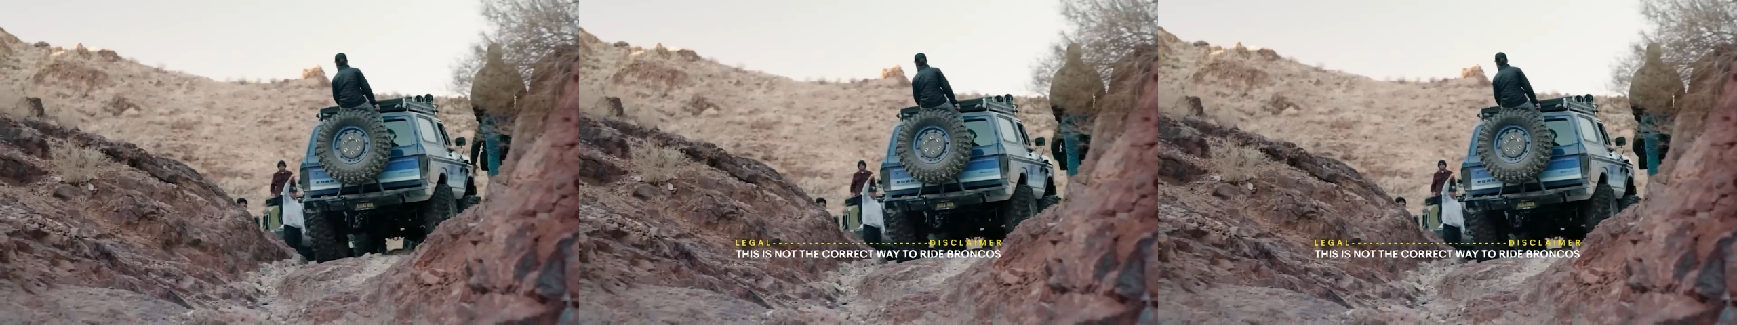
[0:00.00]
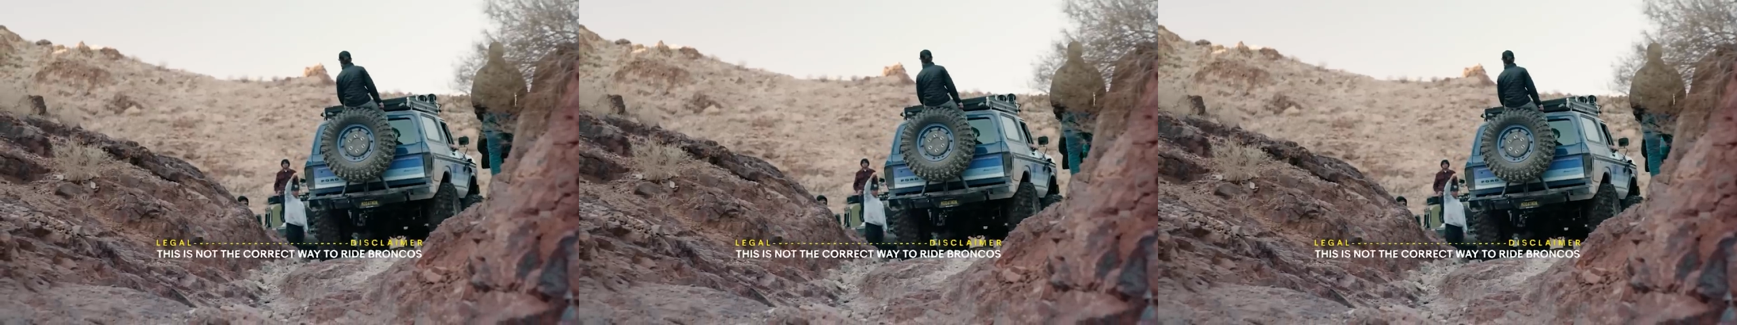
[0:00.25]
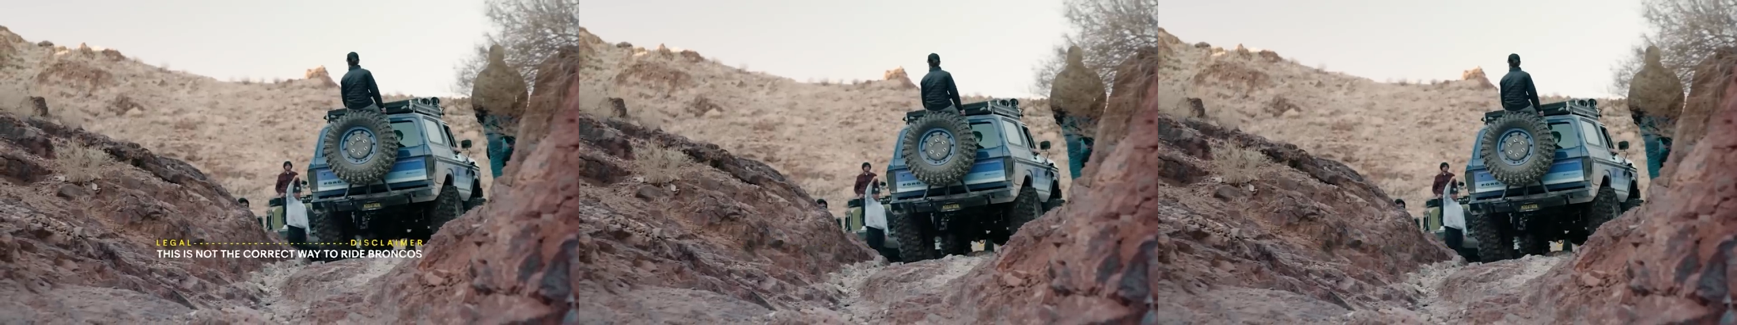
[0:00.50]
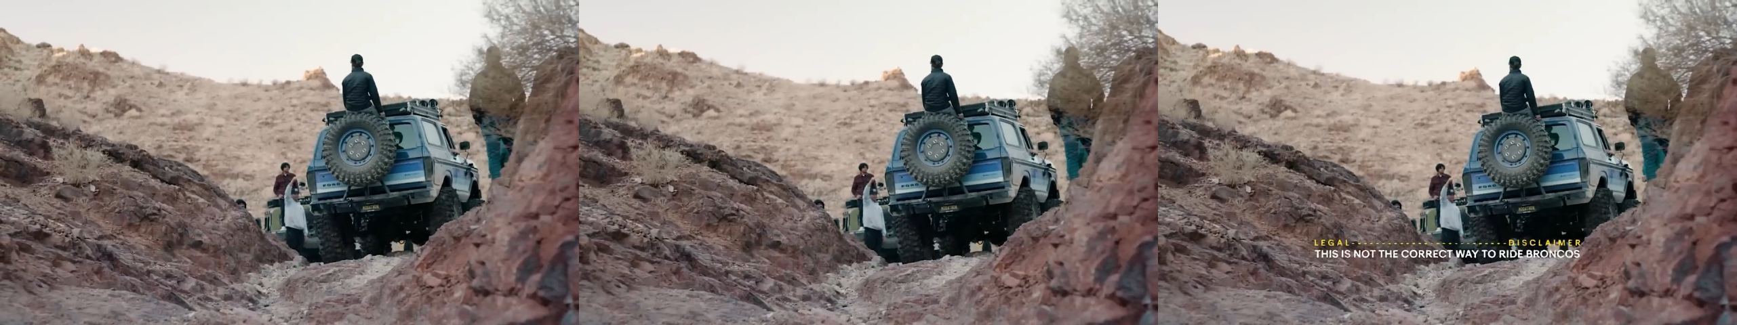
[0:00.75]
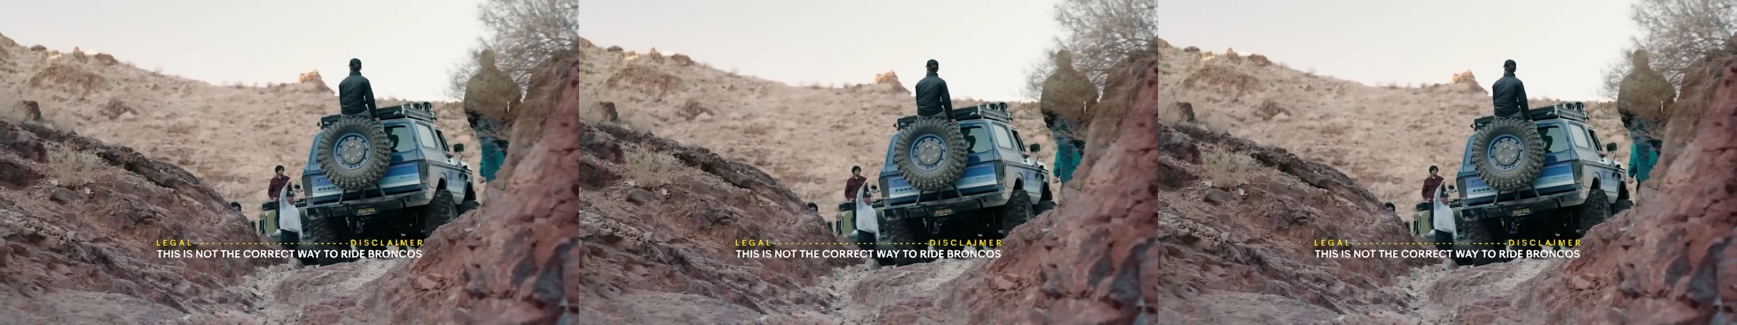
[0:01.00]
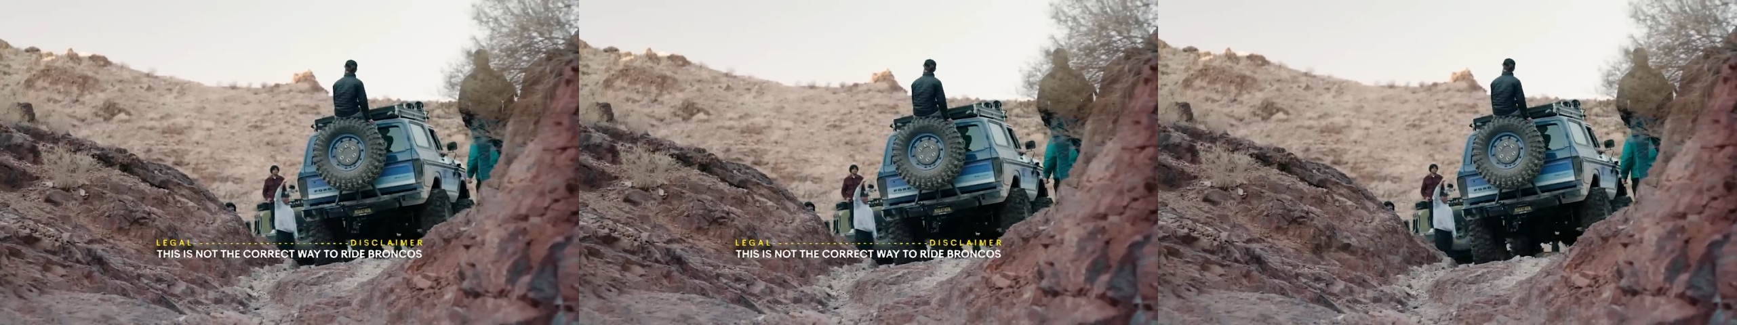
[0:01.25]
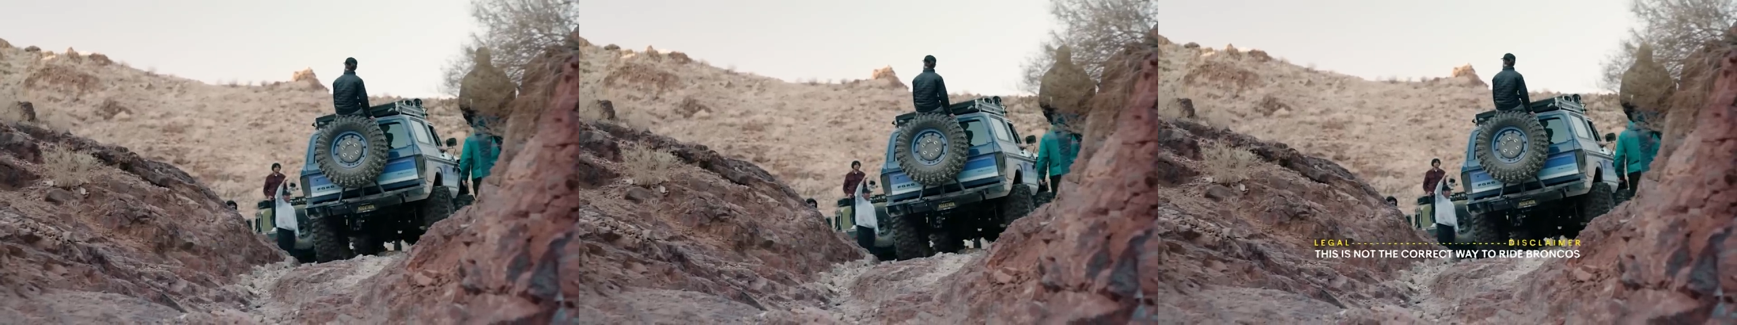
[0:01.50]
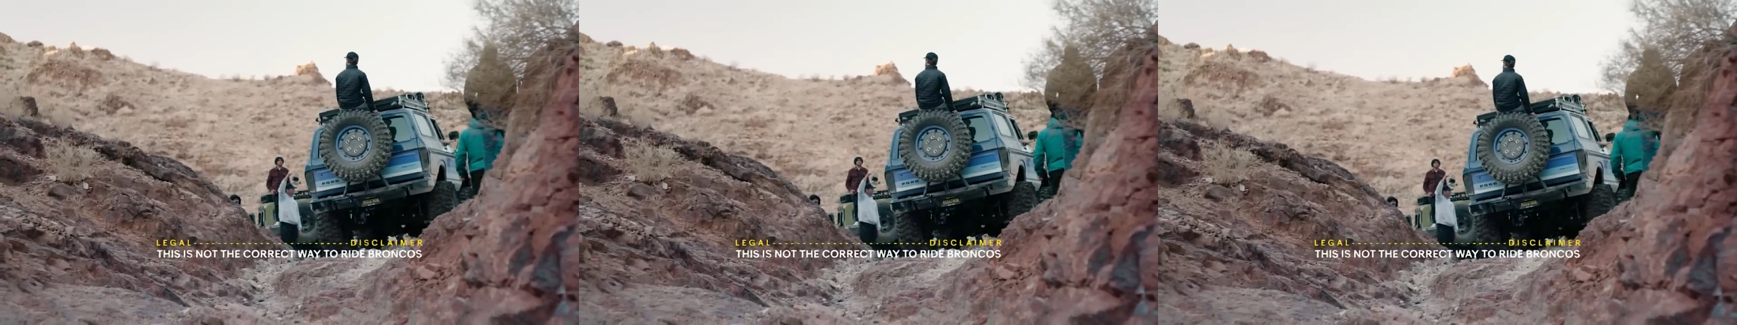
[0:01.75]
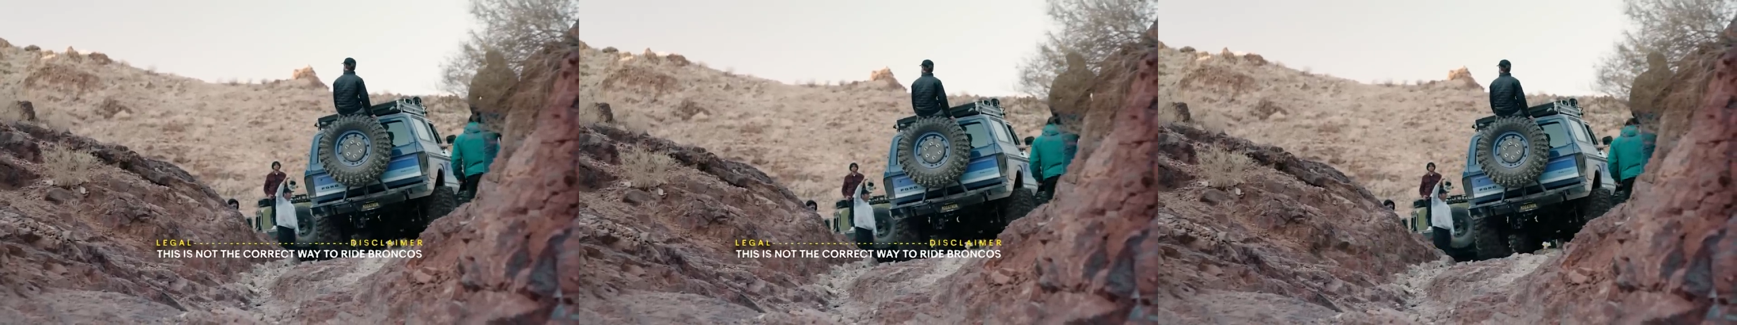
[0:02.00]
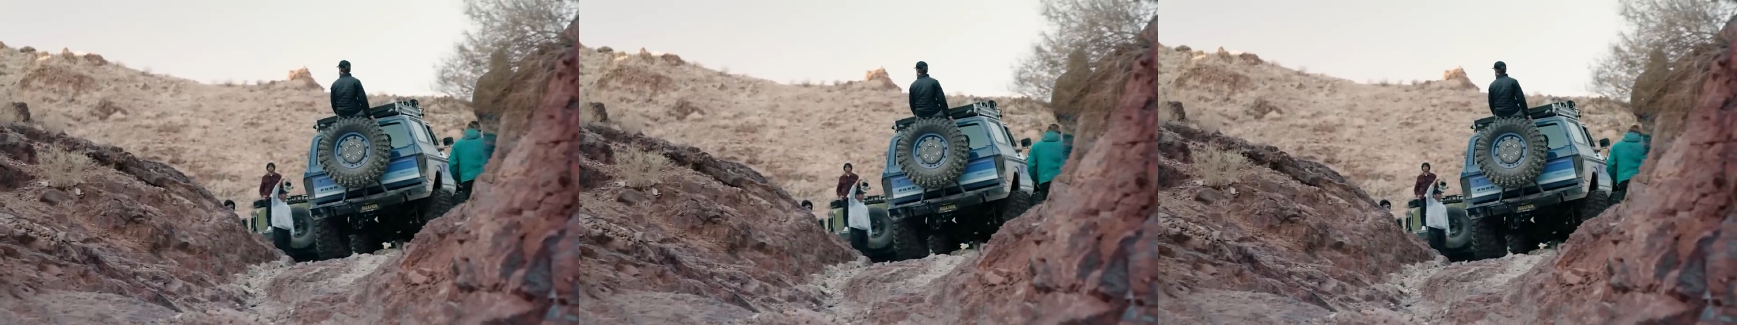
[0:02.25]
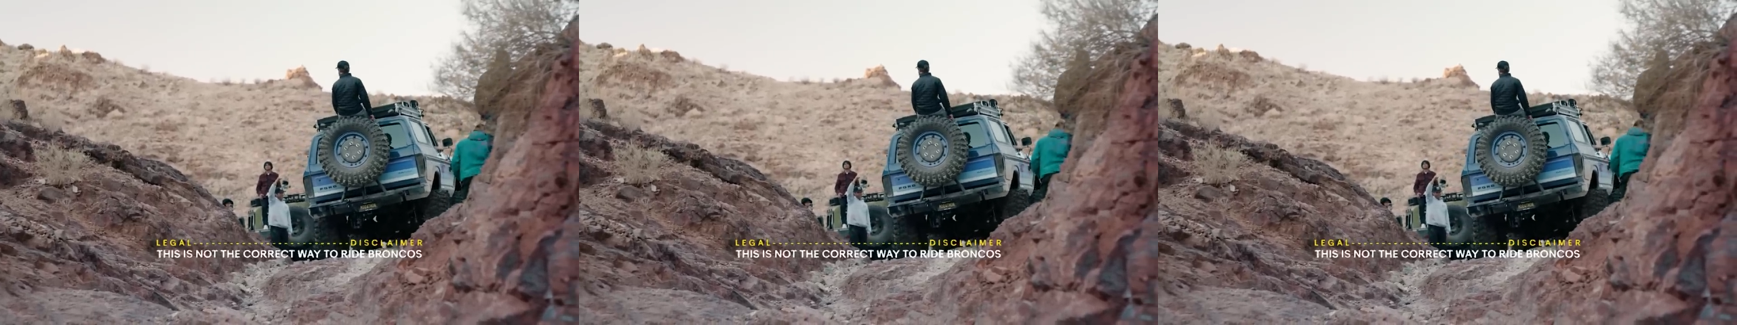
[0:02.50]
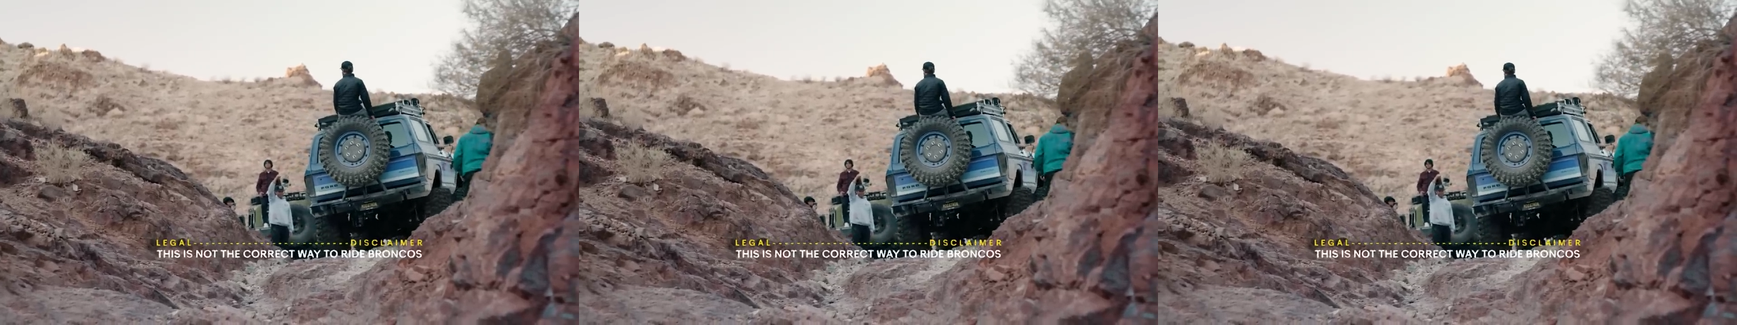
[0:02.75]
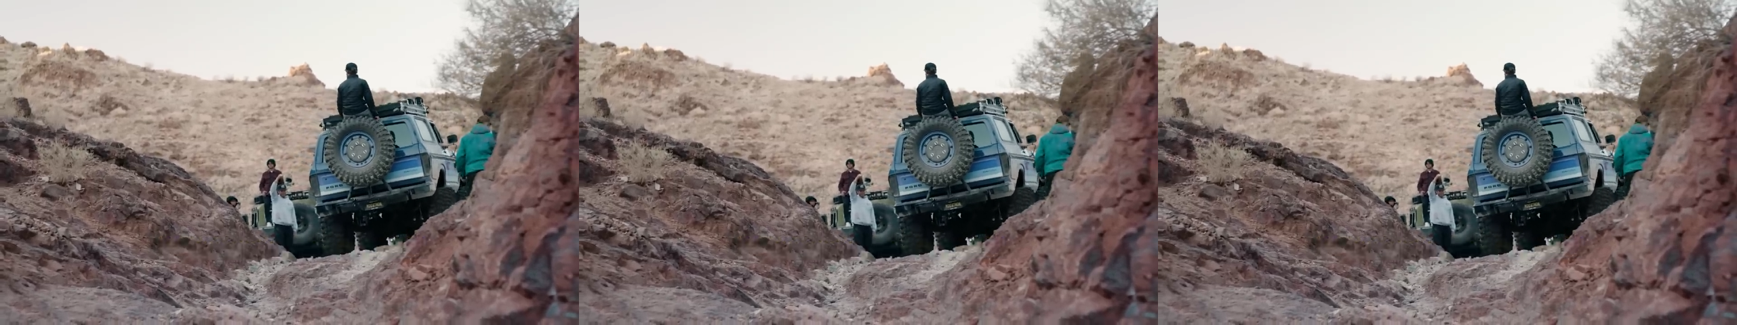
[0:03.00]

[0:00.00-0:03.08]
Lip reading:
(no speaker visible)